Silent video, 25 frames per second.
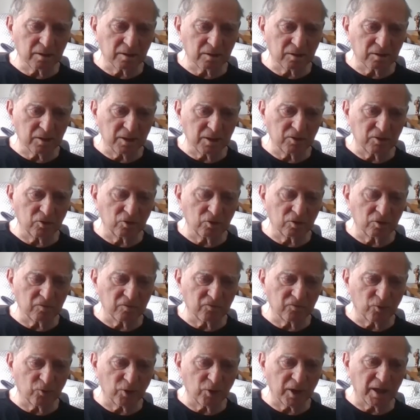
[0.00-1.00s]
"Need you in
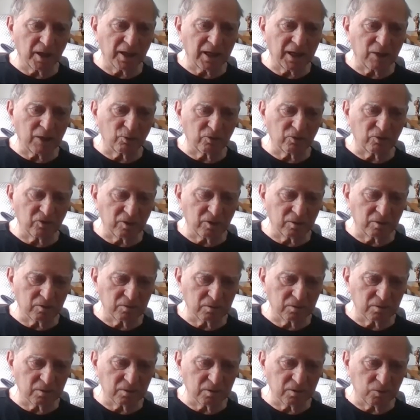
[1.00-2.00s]
48 hours. Uh,
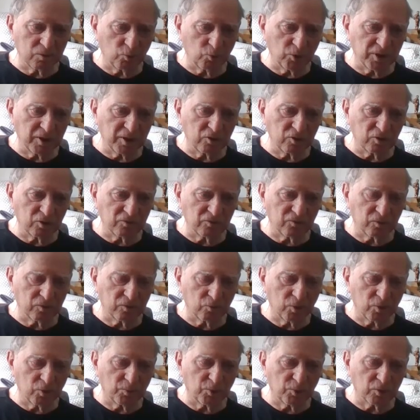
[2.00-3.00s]
we need you to
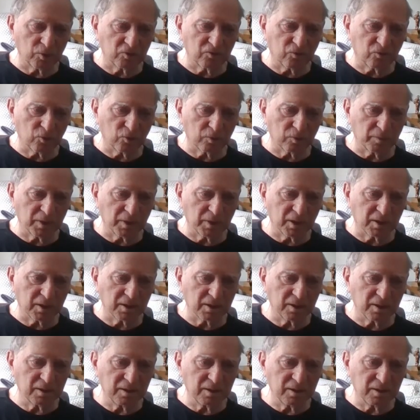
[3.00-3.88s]
report to Fort Benning."